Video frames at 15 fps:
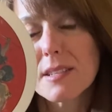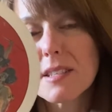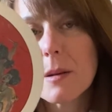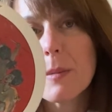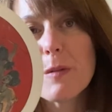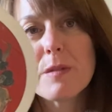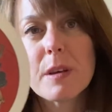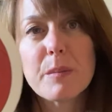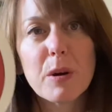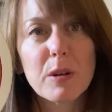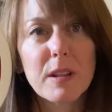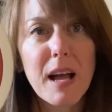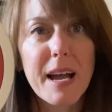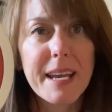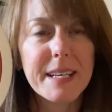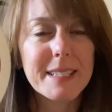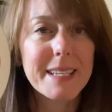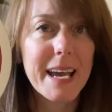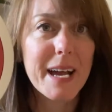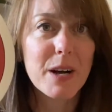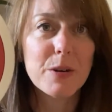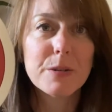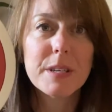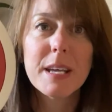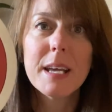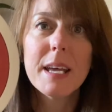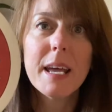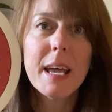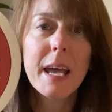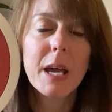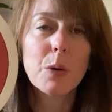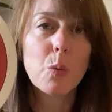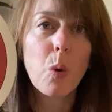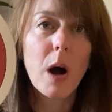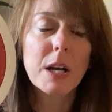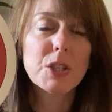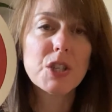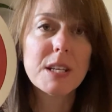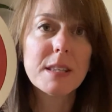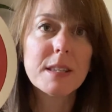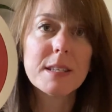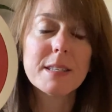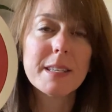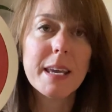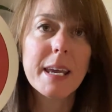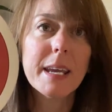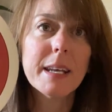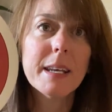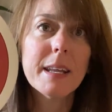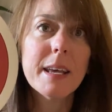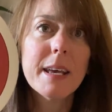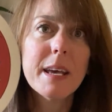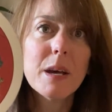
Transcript: Some of them are lying down and watching the scene.